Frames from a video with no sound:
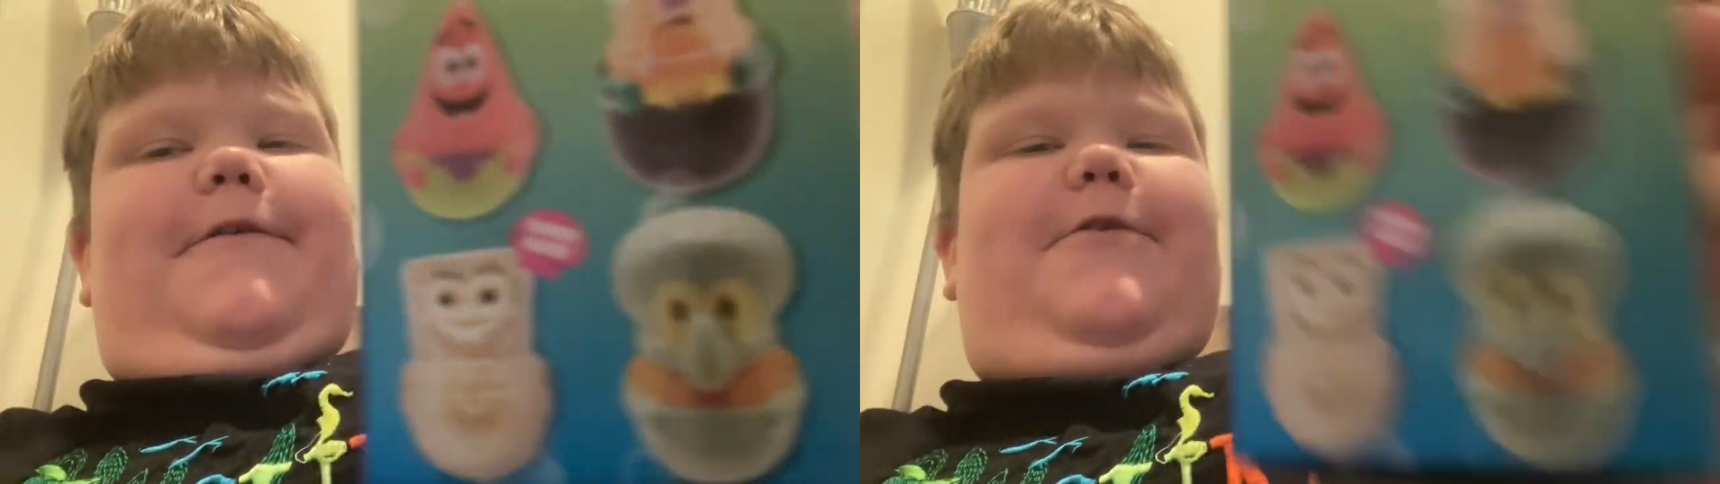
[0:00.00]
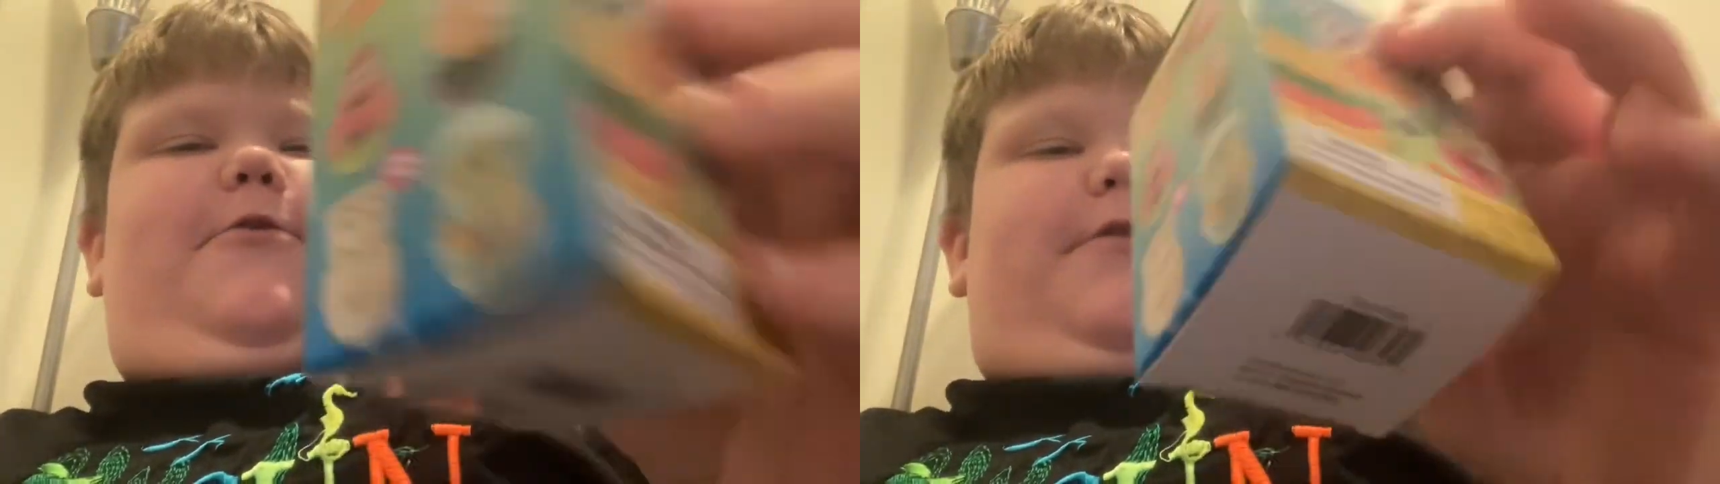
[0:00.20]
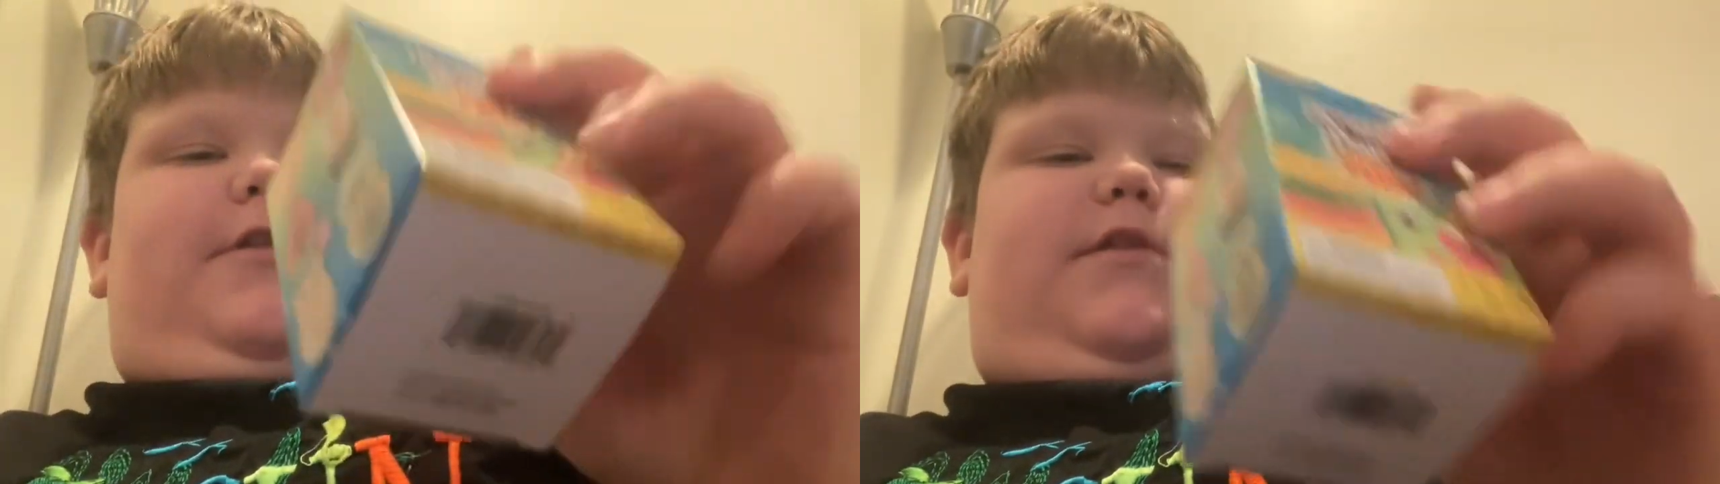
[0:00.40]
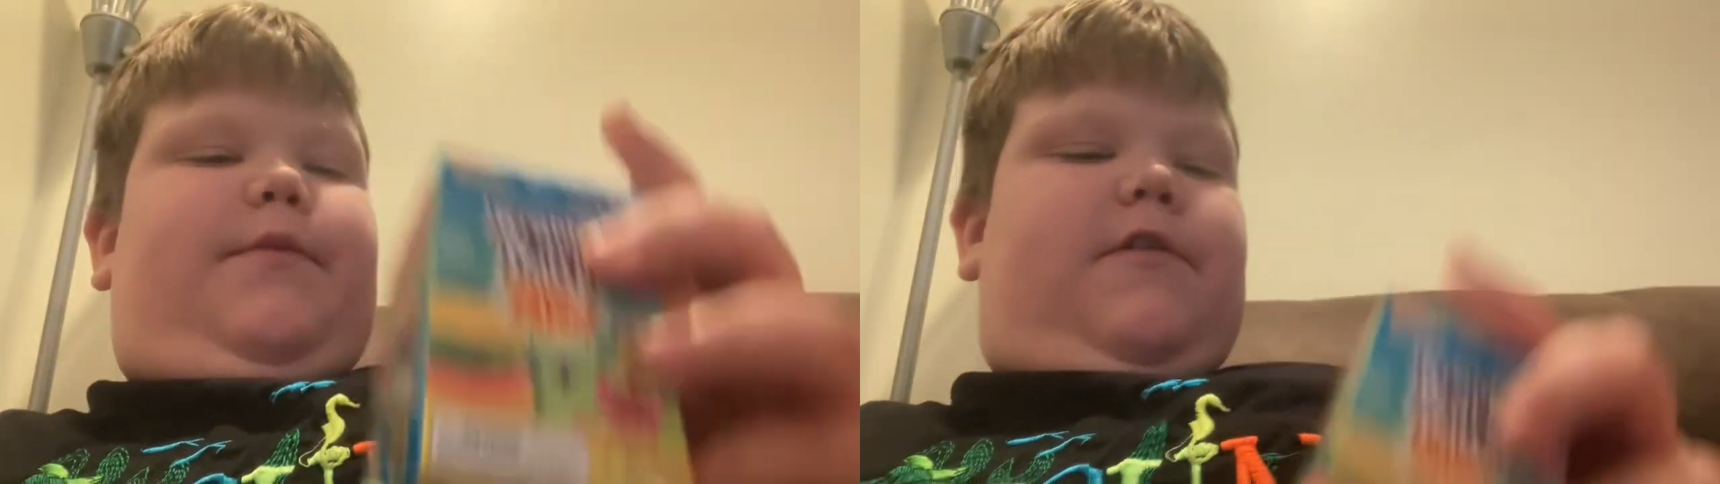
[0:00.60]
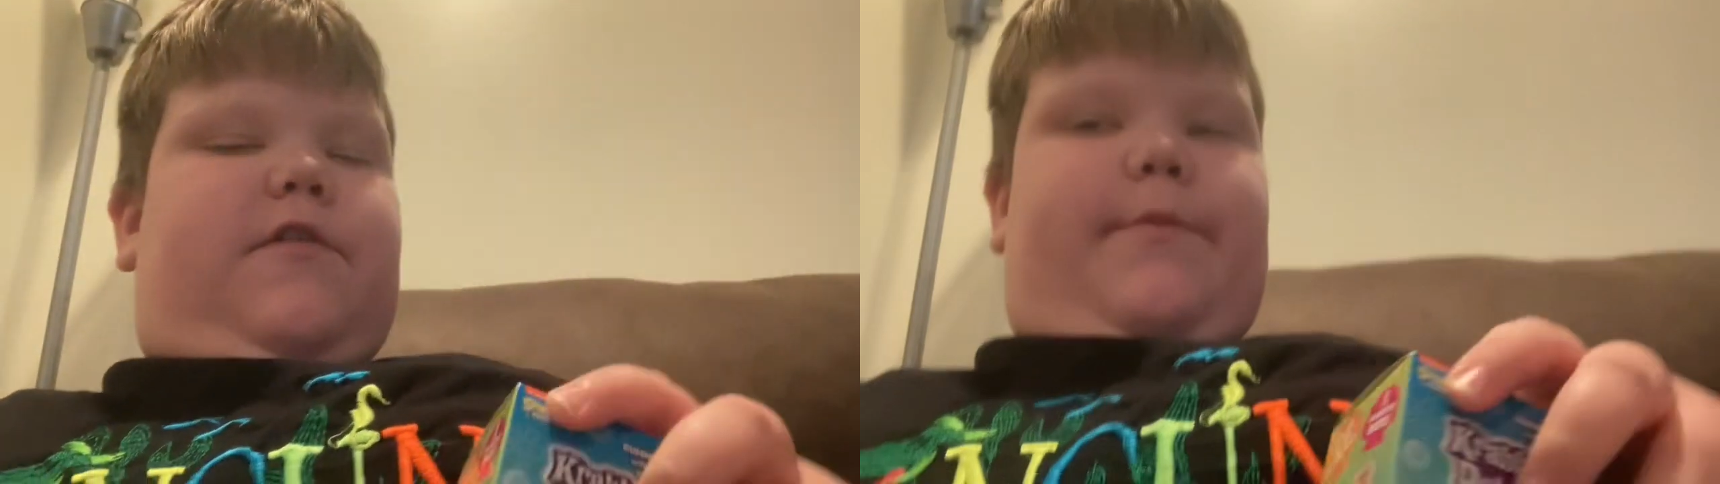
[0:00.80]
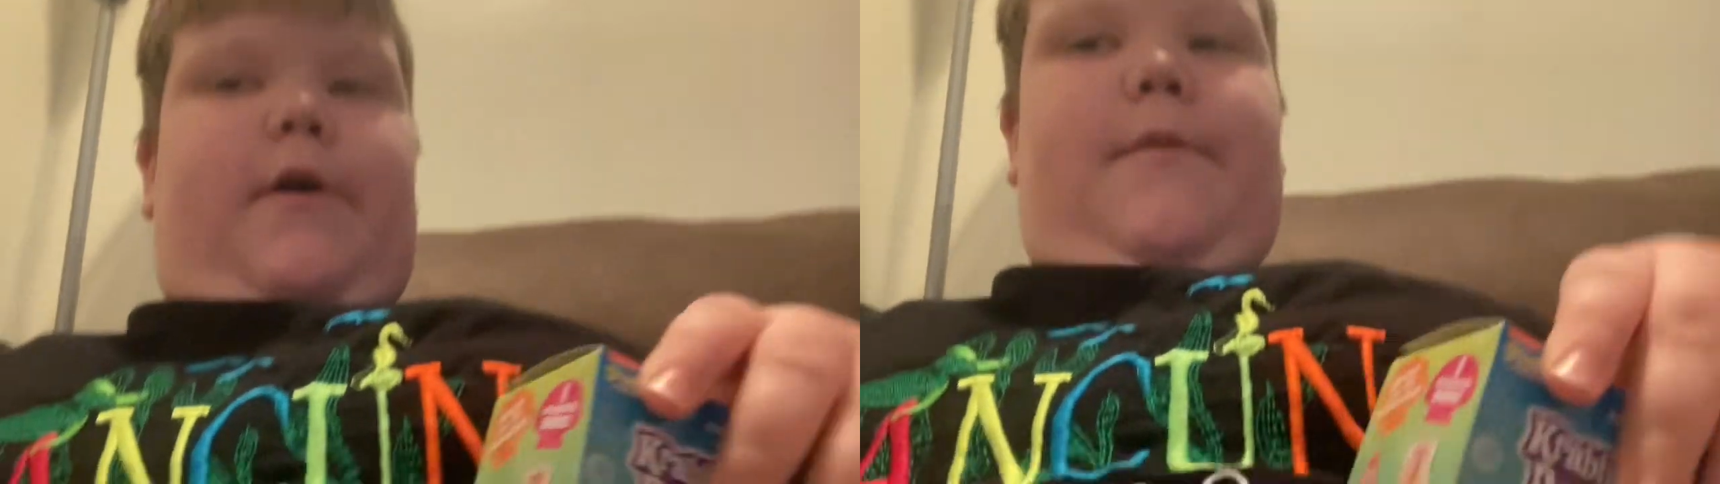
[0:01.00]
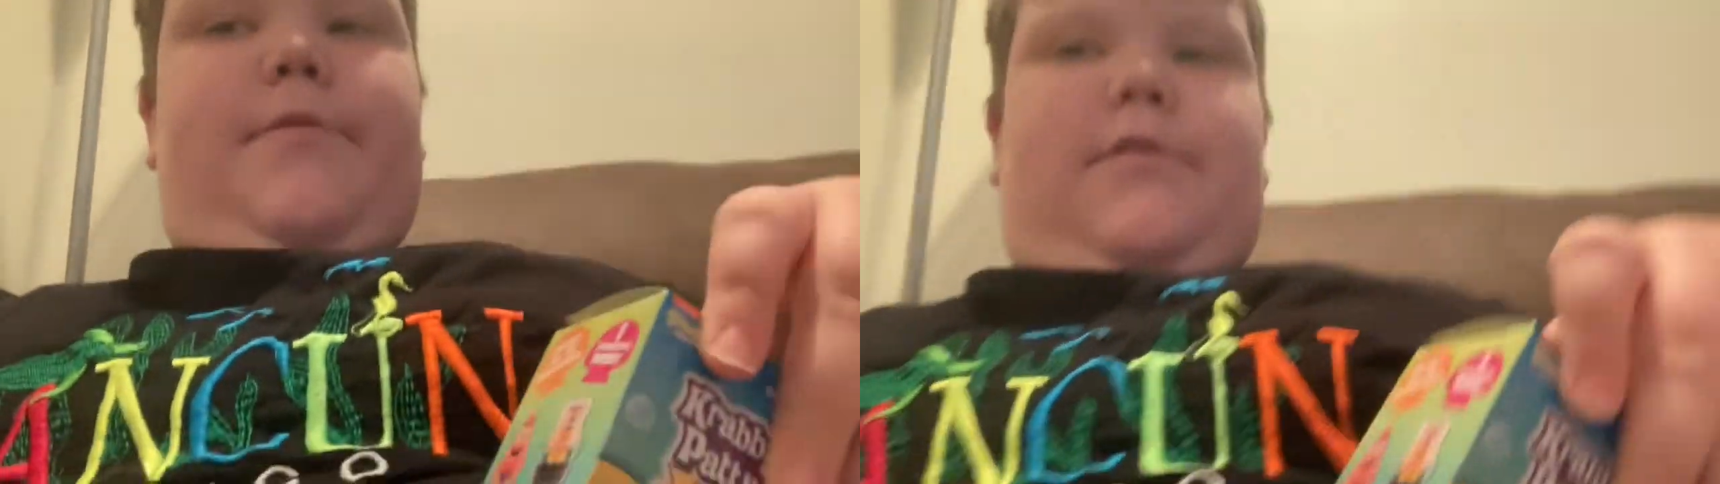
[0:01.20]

golden SpongeBob.